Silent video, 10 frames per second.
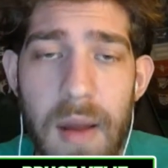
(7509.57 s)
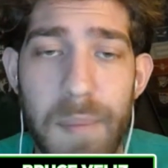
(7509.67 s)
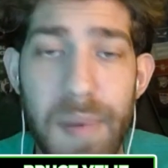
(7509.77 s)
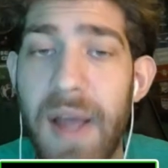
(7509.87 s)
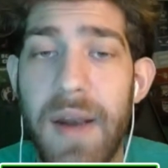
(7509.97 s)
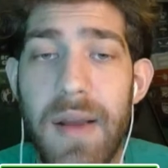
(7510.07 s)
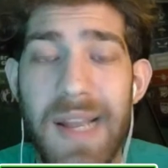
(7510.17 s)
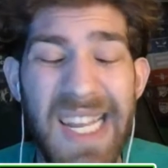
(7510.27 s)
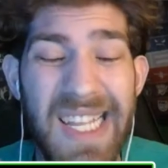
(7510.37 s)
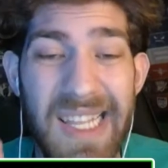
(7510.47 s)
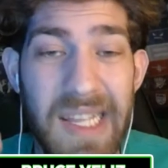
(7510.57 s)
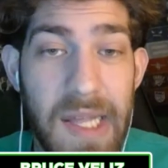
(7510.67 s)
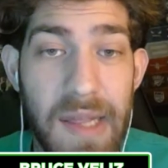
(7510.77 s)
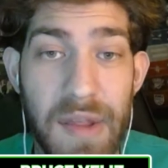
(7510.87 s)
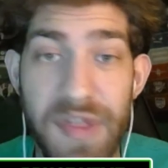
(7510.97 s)
But
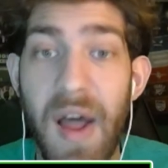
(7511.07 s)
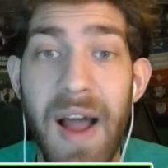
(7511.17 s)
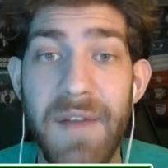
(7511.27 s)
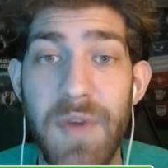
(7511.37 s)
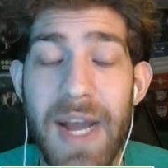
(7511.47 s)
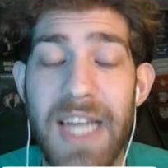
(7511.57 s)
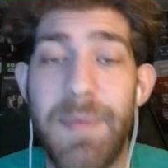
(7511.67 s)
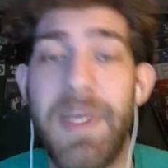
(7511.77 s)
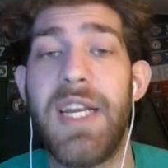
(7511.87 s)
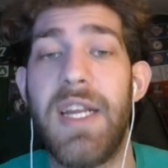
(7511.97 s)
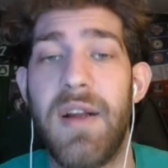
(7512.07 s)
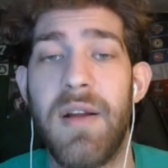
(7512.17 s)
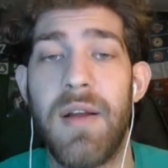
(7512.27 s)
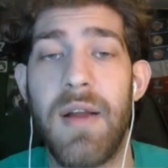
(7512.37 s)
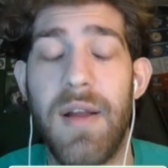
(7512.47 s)
the thought of you guys being here,